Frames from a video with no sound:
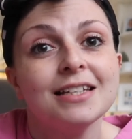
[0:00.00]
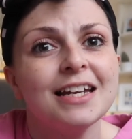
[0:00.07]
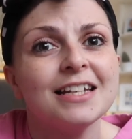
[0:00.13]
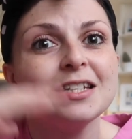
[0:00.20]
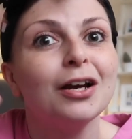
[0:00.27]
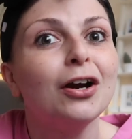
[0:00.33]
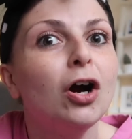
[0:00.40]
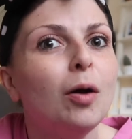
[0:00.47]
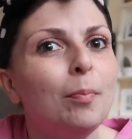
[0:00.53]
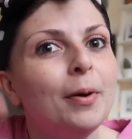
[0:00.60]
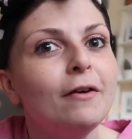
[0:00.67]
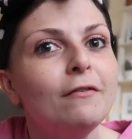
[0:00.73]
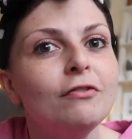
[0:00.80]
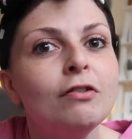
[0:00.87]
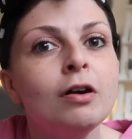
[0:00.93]
It's got a bit
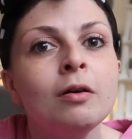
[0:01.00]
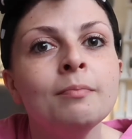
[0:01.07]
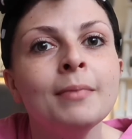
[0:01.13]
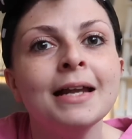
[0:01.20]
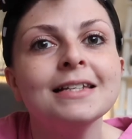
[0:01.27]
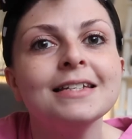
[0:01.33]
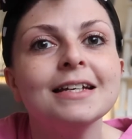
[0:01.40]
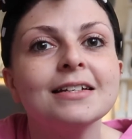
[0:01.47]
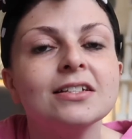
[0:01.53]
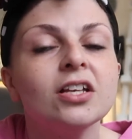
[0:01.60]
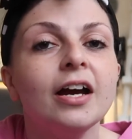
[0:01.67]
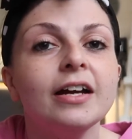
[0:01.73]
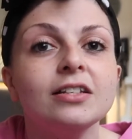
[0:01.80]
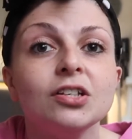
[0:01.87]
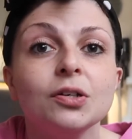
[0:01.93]
of a romantic
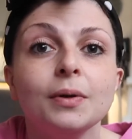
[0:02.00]
side to